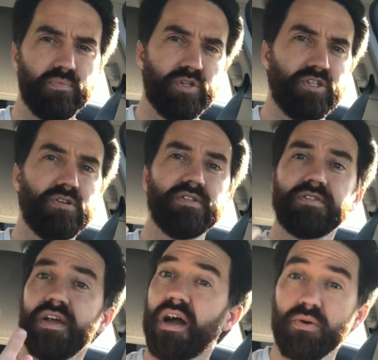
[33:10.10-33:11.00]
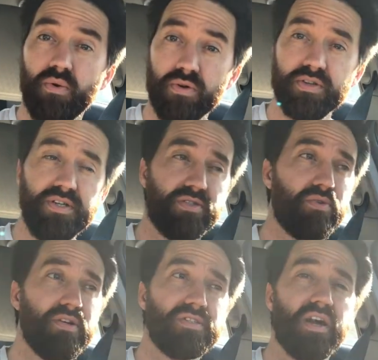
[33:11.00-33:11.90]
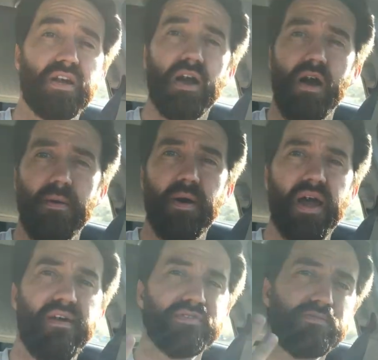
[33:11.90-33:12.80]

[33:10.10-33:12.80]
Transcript: which you can see at quarterlystories.com. I have a